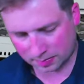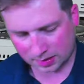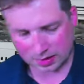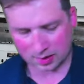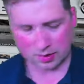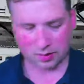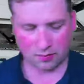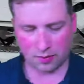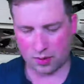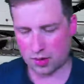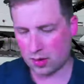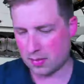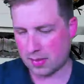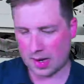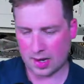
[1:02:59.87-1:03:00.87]
in,
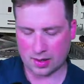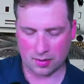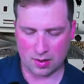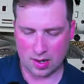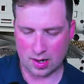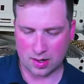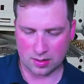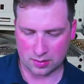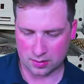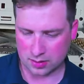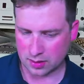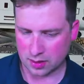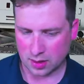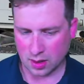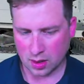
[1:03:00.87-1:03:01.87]
through, back
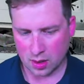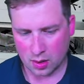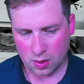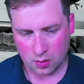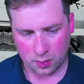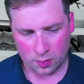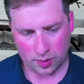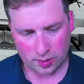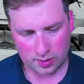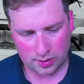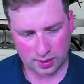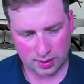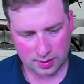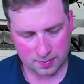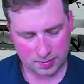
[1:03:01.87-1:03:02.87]
around, wing
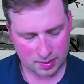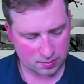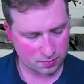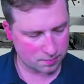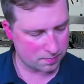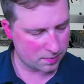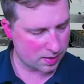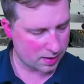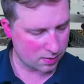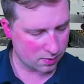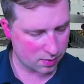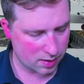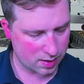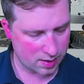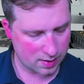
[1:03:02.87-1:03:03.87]
ding,
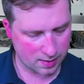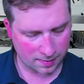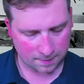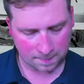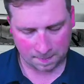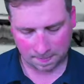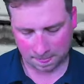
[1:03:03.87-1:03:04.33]
dingering.